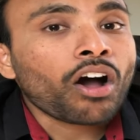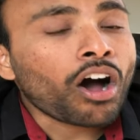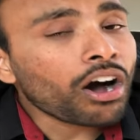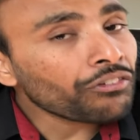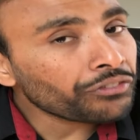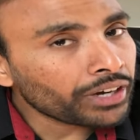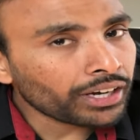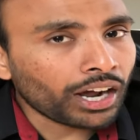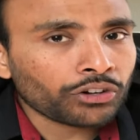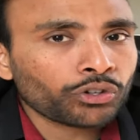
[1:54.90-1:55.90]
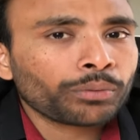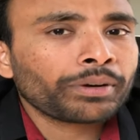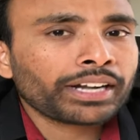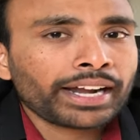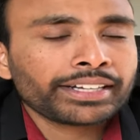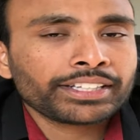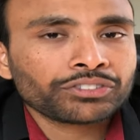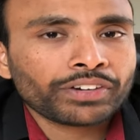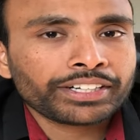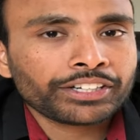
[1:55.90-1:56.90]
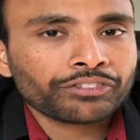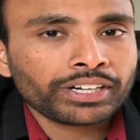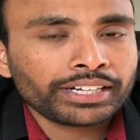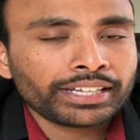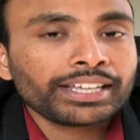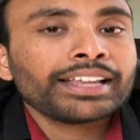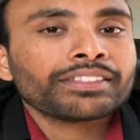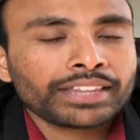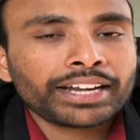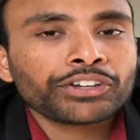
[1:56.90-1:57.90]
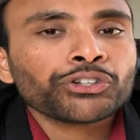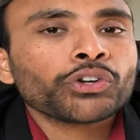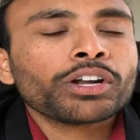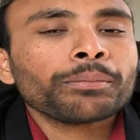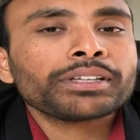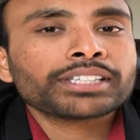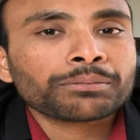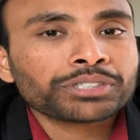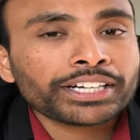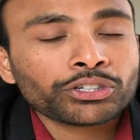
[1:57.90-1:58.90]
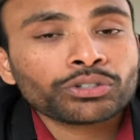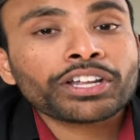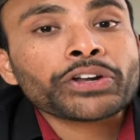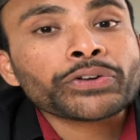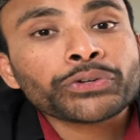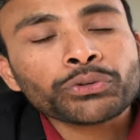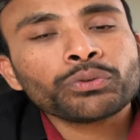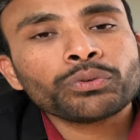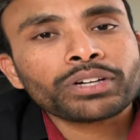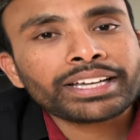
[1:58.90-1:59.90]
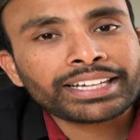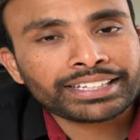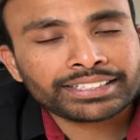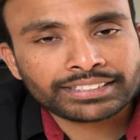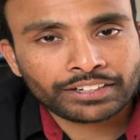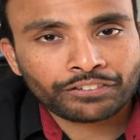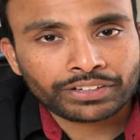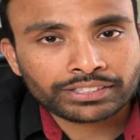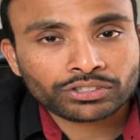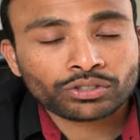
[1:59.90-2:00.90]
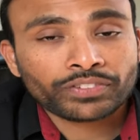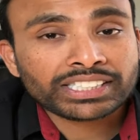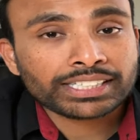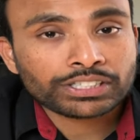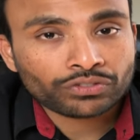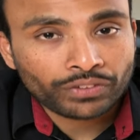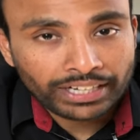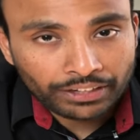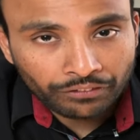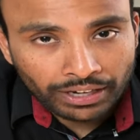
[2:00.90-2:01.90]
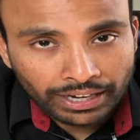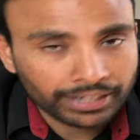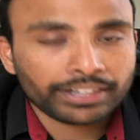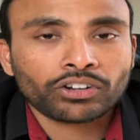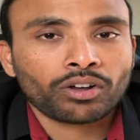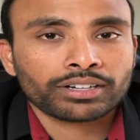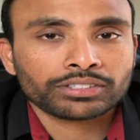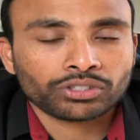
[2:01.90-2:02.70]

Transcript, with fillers: after October 19, 2020, then you will be subject to the new increase in fees, which is $2,500.